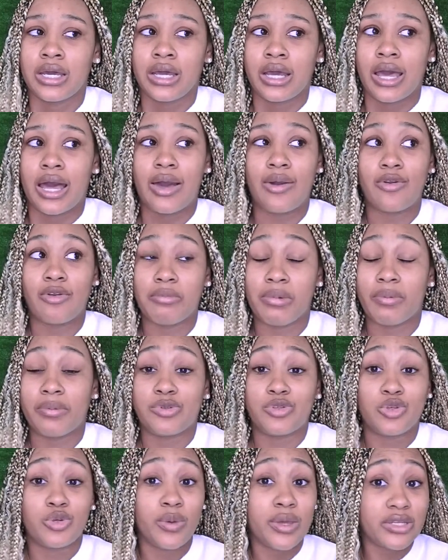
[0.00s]
I don't know, maybe
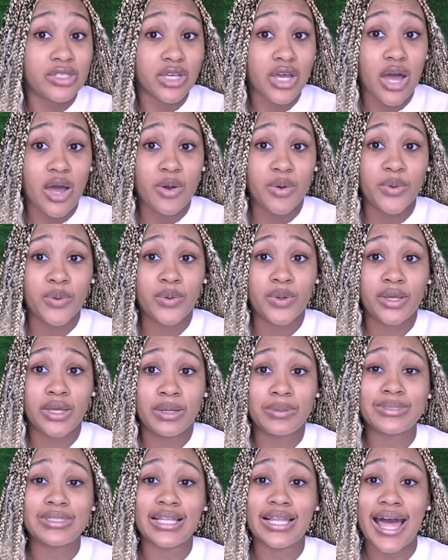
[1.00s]
2 weeks ago. It
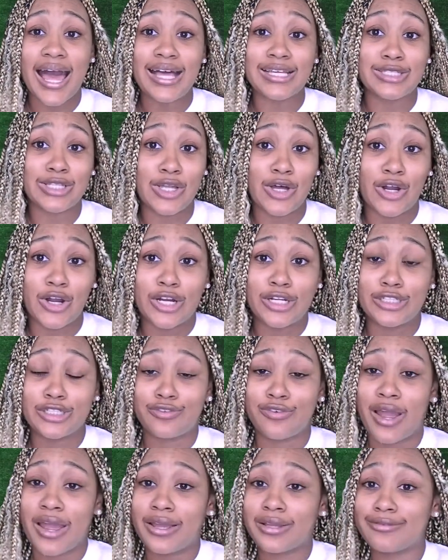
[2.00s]
was the last large,
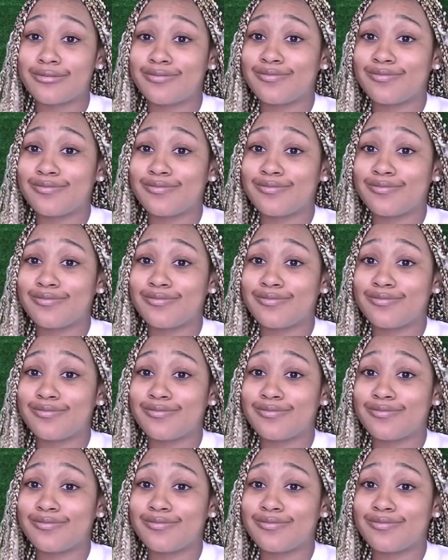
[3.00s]
right?